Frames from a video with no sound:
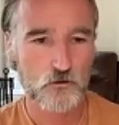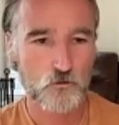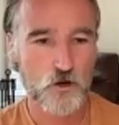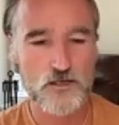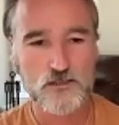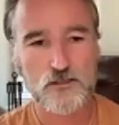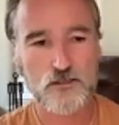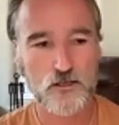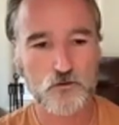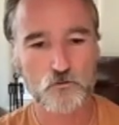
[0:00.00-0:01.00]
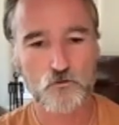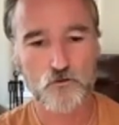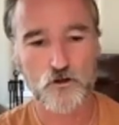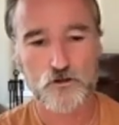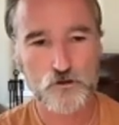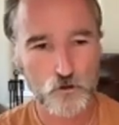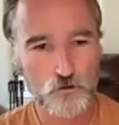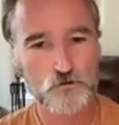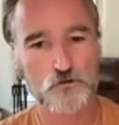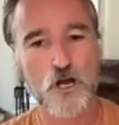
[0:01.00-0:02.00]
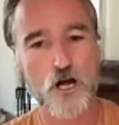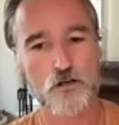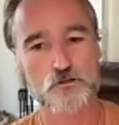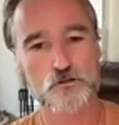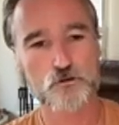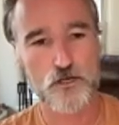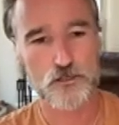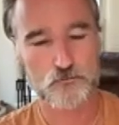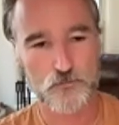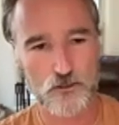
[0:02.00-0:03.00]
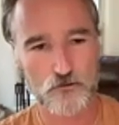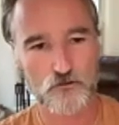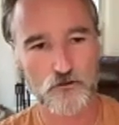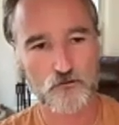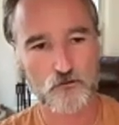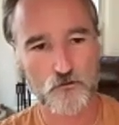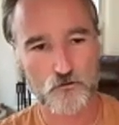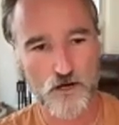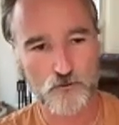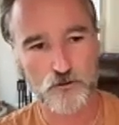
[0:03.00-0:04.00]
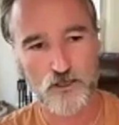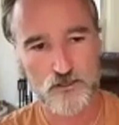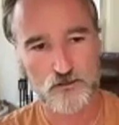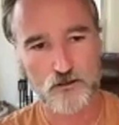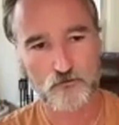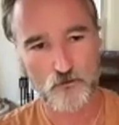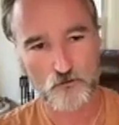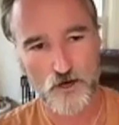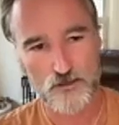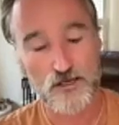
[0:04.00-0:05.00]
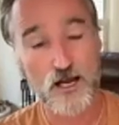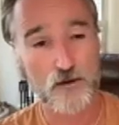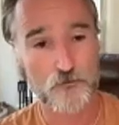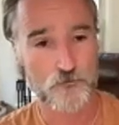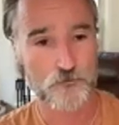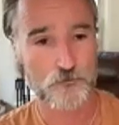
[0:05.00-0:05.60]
Why is it that they're told to not do it? Because it's never the right place and never the right time.